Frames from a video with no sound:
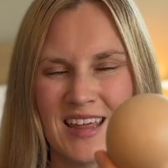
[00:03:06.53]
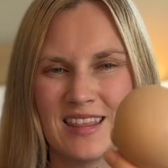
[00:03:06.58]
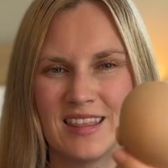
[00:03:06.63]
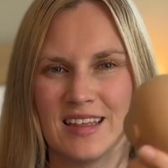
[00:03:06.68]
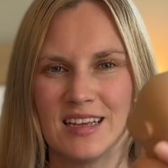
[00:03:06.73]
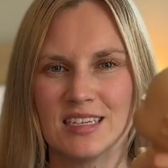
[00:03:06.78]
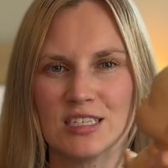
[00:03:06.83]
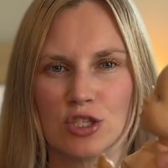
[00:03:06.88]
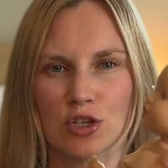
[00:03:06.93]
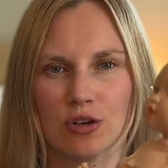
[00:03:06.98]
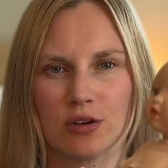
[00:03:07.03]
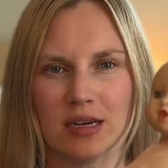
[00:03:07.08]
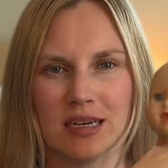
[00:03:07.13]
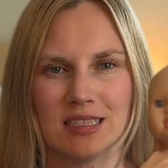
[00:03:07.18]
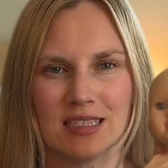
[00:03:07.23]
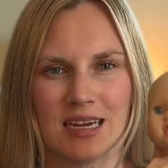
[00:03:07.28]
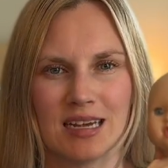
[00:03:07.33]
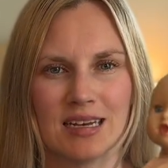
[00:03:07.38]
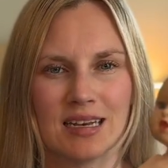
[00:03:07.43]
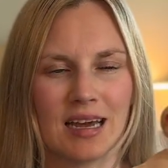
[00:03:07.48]
This
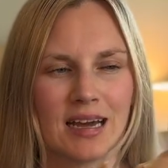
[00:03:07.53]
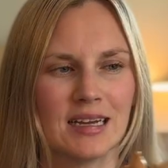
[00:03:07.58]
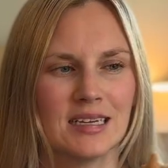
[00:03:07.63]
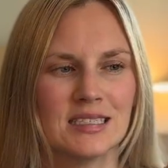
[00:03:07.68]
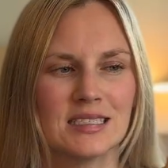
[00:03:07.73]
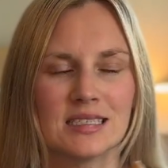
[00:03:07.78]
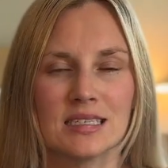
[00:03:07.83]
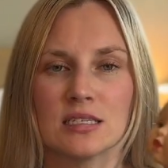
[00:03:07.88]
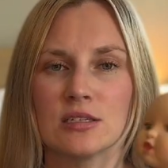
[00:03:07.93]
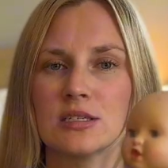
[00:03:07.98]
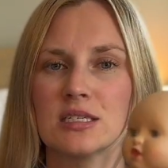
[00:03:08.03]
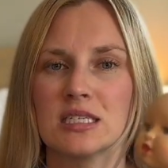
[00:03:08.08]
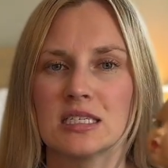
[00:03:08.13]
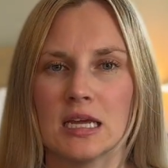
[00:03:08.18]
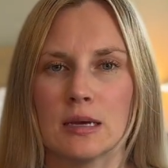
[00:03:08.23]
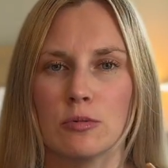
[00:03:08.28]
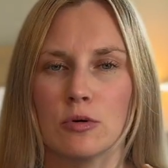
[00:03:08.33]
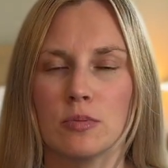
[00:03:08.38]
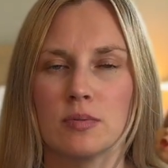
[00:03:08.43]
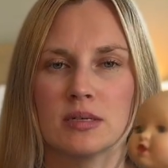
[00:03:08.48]
creates a nice little
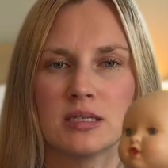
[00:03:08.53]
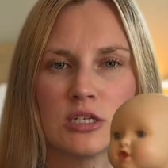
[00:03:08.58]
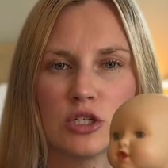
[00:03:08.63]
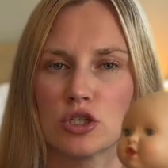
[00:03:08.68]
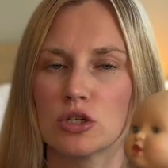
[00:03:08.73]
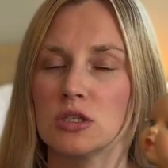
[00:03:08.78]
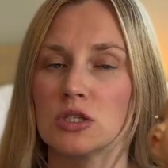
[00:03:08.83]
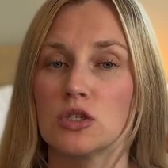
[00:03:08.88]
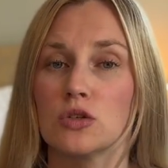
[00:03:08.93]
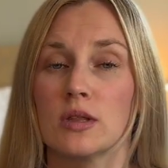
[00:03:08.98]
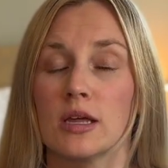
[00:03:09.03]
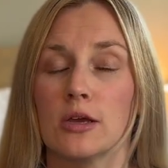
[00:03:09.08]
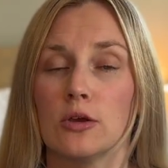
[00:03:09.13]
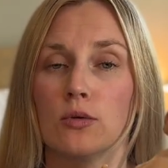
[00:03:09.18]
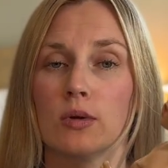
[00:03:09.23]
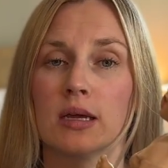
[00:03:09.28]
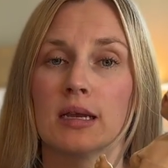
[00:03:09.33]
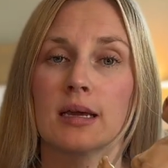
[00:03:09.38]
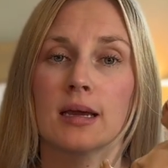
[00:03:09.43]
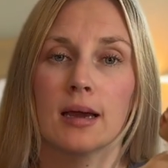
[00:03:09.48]
stable position so that you
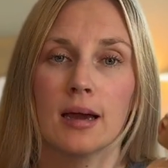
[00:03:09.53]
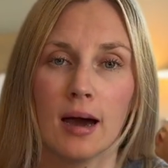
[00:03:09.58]
can